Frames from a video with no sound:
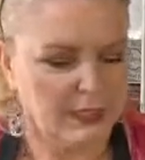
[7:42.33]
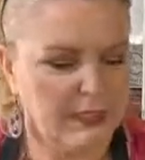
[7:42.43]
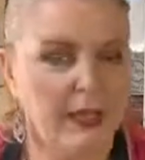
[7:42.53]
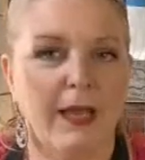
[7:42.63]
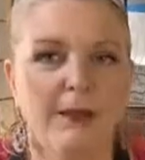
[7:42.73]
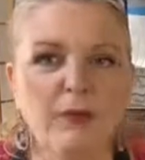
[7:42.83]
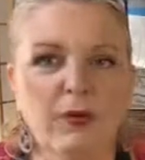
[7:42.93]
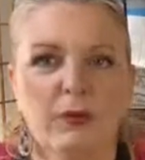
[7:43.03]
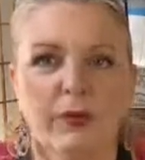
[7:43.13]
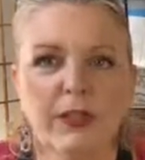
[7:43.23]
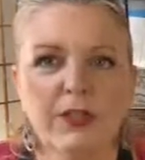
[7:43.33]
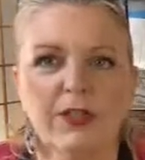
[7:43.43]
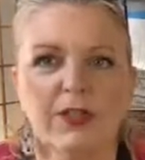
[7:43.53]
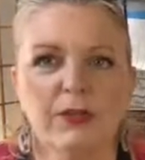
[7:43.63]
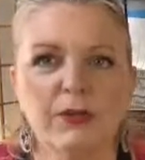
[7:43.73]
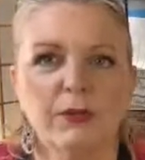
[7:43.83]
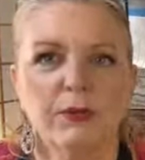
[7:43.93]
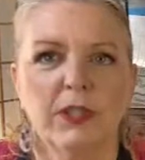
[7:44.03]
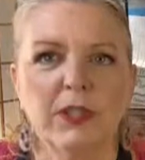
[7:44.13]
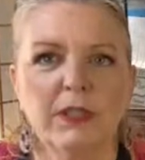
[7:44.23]
And I'm going
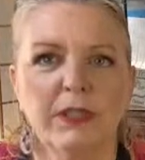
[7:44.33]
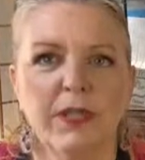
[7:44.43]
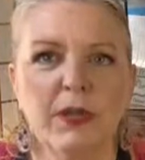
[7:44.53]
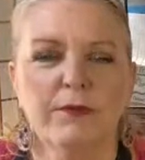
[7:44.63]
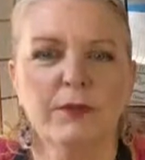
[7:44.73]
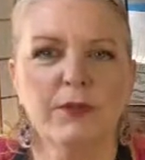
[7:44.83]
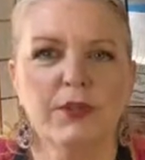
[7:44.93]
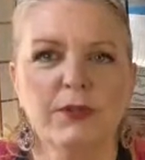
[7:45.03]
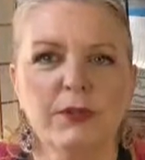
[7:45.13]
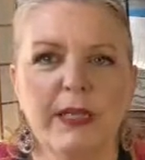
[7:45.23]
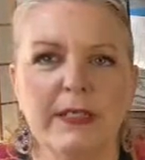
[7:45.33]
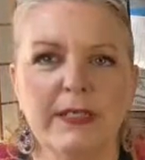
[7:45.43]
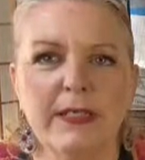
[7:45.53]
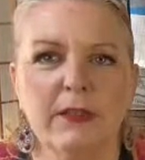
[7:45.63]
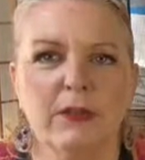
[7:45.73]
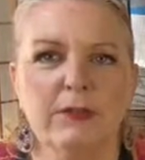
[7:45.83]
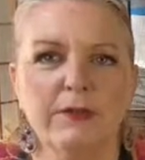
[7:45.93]
to kick this over to a single